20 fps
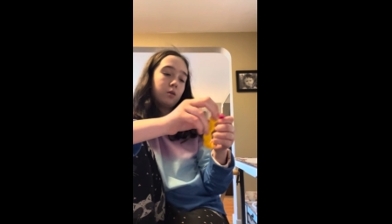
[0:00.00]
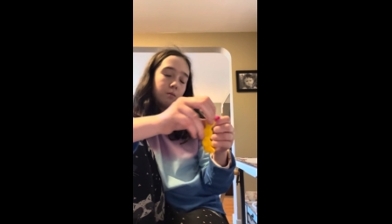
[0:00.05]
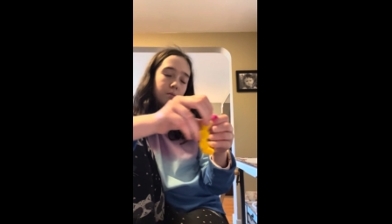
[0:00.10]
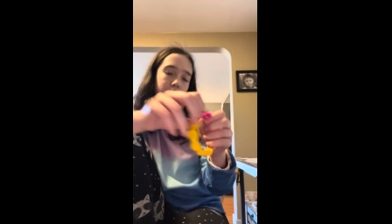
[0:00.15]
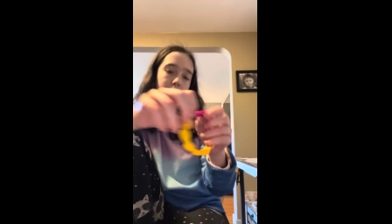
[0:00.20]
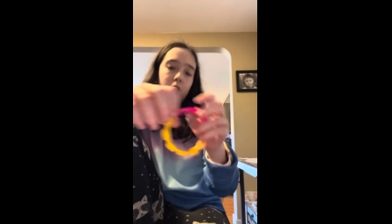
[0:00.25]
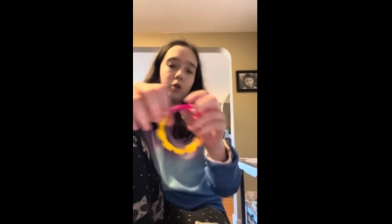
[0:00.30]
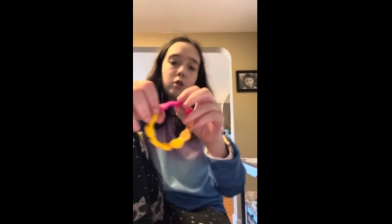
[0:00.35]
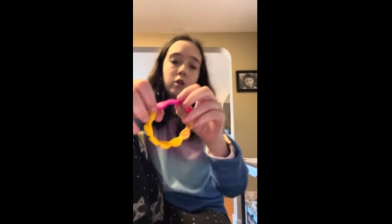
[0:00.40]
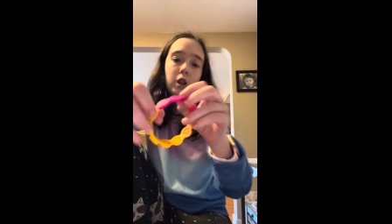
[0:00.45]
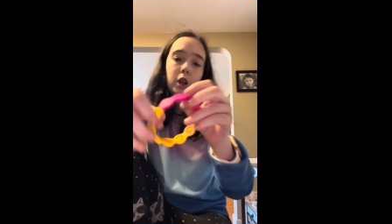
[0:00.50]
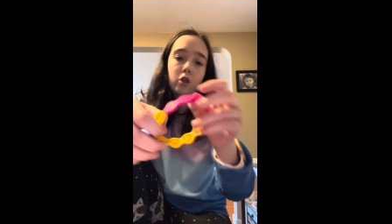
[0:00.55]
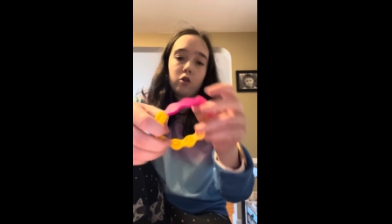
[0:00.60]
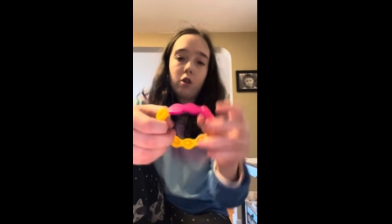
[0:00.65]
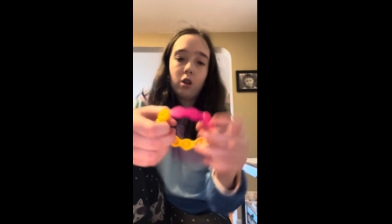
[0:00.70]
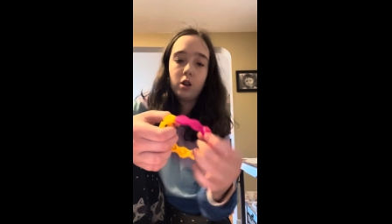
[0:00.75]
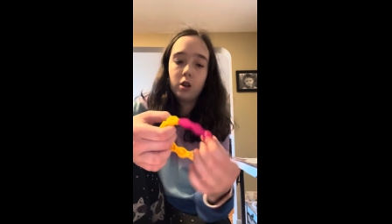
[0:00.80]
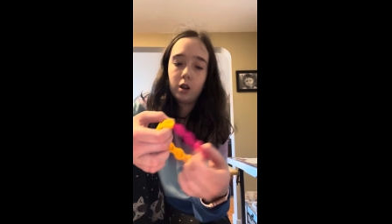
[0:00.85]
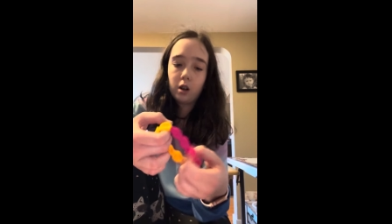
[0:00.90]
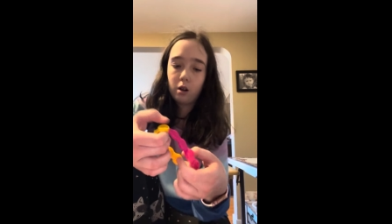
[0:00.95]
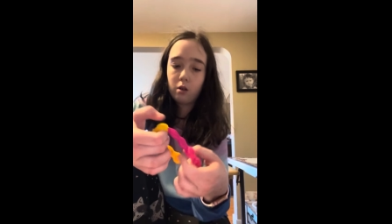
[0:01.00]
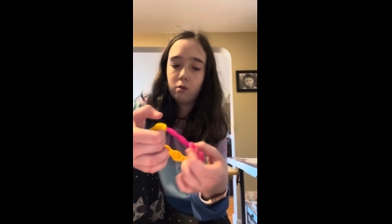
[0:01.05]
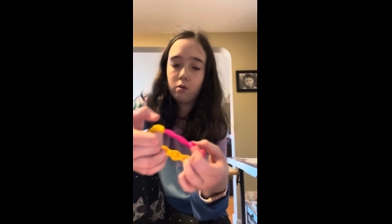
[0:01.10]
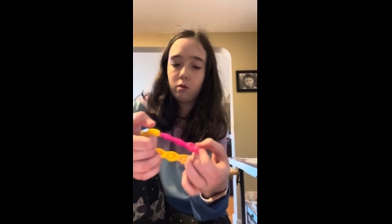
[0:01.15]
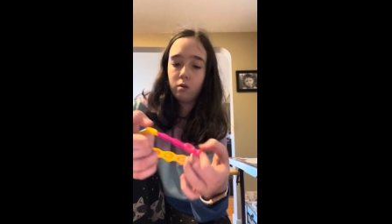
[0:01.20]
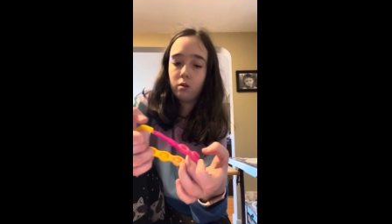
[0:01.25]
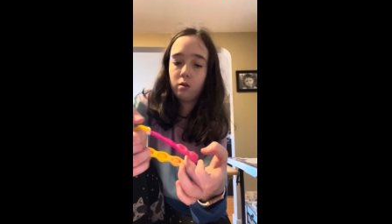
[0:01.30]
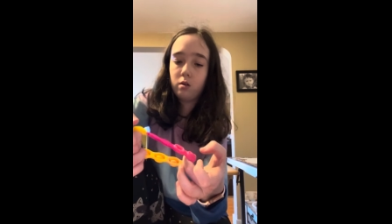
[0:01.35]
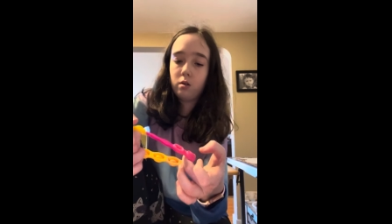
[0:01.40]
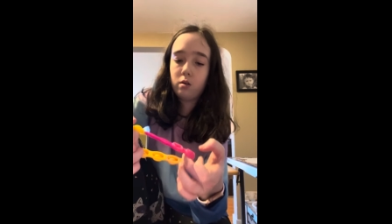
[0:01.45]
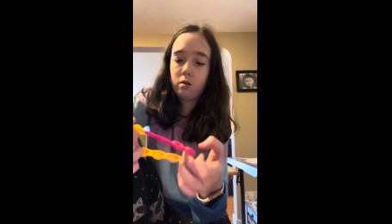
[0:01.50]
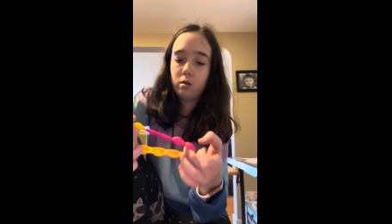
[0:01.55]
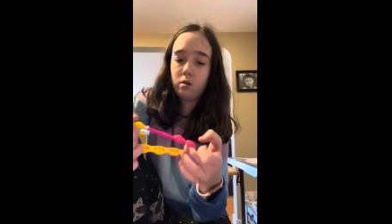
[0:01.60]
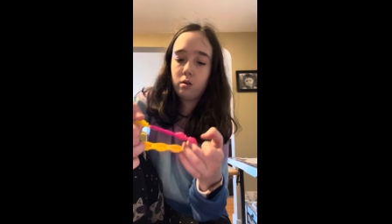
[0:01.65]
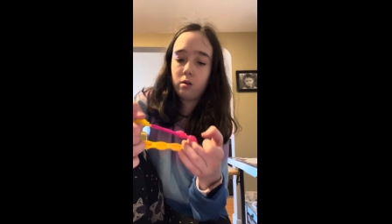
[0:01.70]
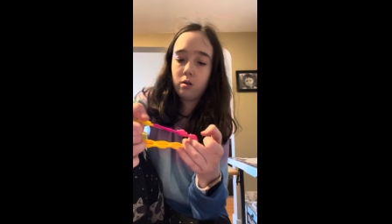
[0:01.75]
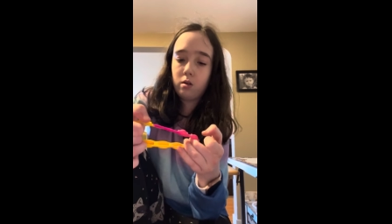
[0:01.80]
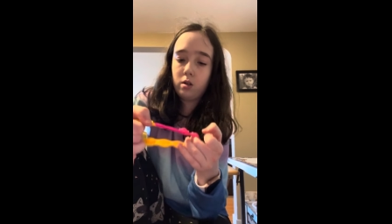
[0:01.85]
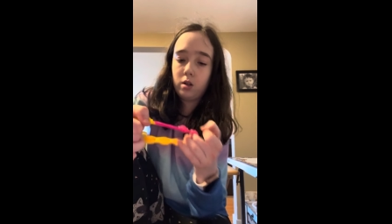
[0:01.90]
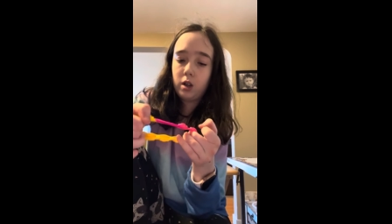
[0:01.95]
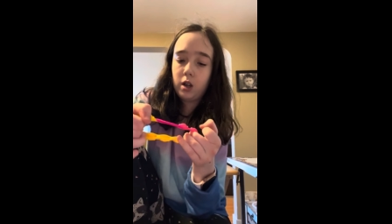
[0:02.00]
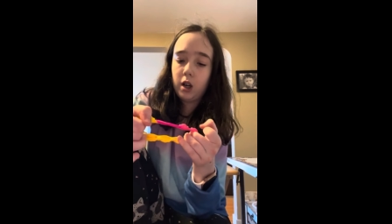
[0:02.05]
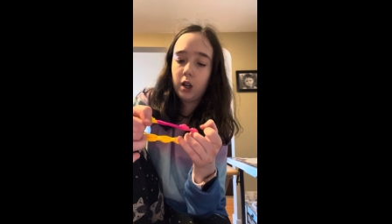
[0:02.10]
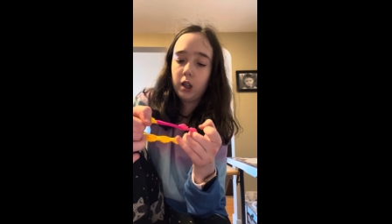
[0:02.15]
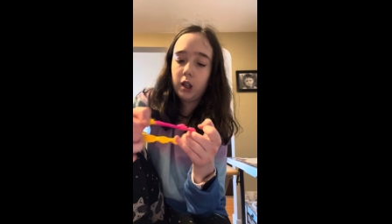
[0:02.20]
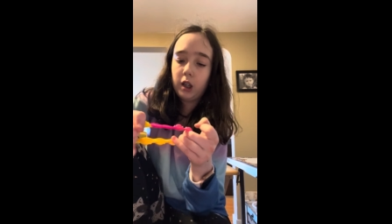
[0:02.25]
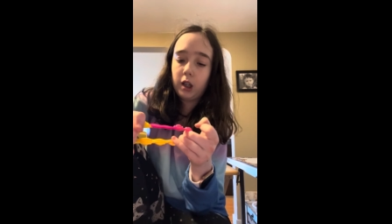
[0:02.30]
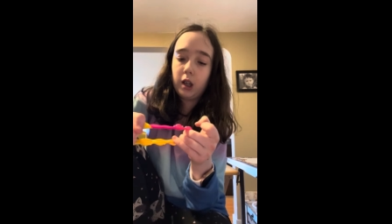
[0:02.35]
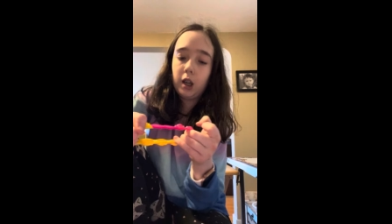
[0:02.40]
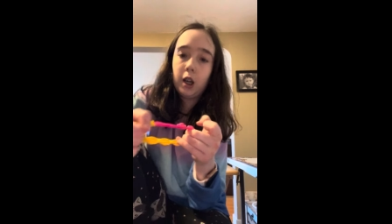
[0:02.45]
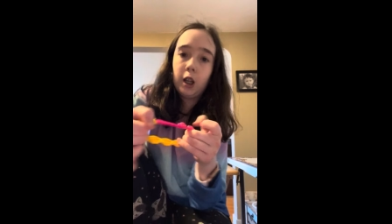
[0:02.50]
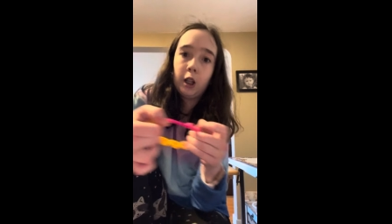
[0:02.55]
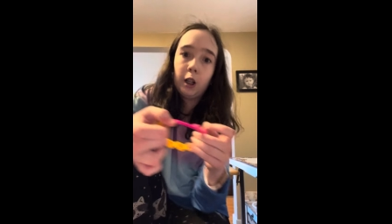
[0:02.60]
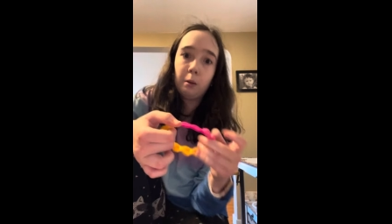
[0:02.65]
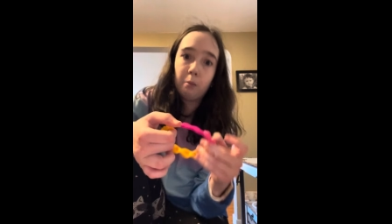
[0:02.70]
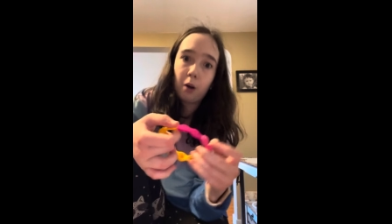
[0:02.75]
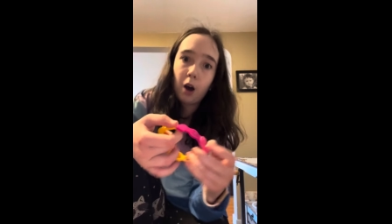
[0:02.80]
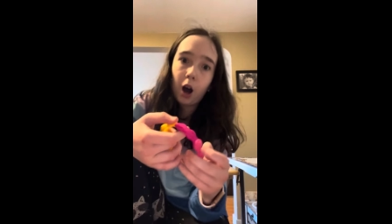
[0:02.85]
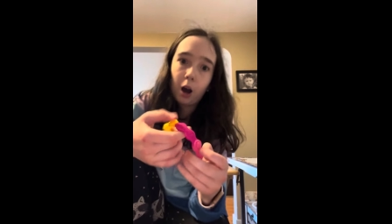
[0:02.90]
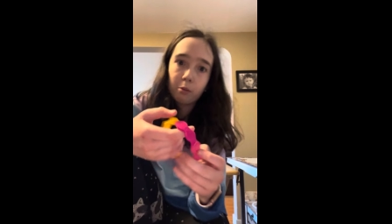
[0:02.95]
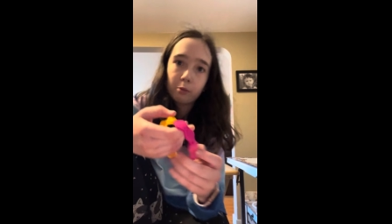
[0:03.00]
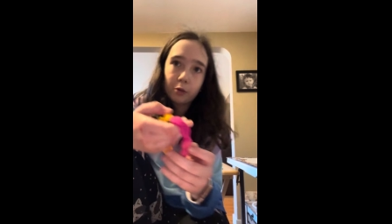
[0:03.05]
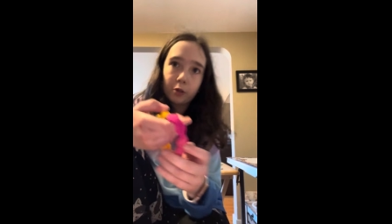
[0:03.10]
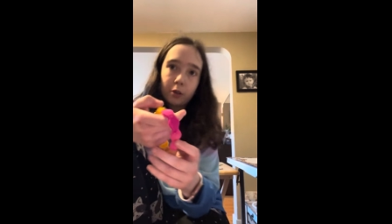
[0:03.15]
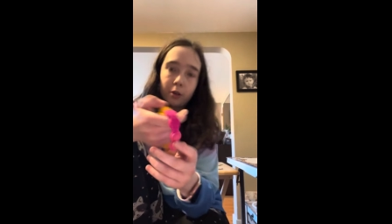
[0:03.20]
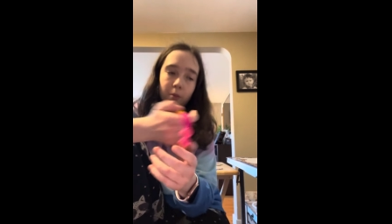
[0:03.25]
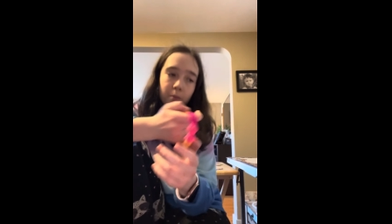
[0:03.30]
But you can like stretch it out, and it, and it pops.